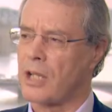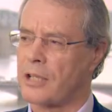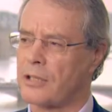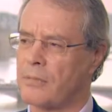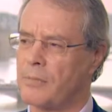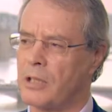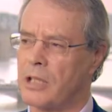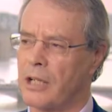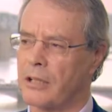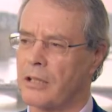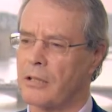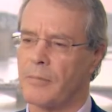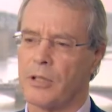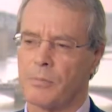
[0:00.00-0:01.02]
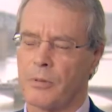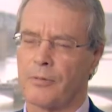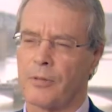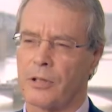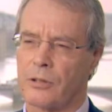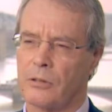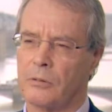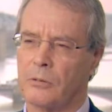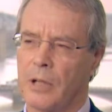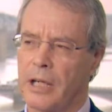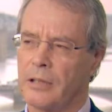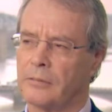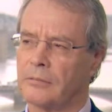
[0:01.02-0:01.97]
has to be done in the most professional
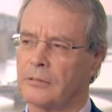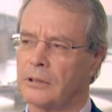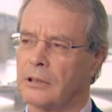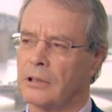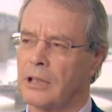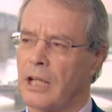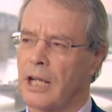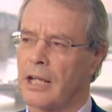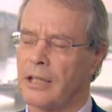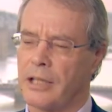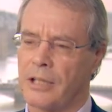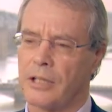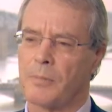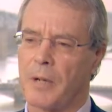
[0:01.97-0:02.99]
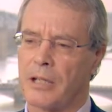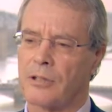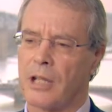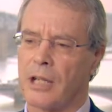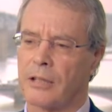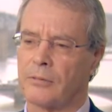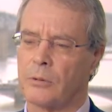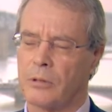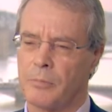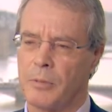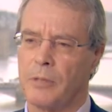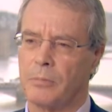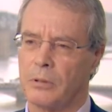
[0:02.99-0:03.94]
way, and he expects that of all
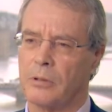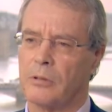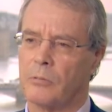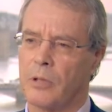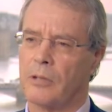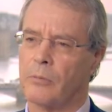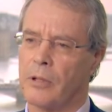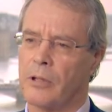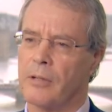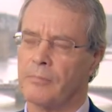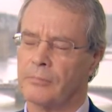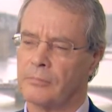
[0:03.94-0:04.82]
the people who work with him.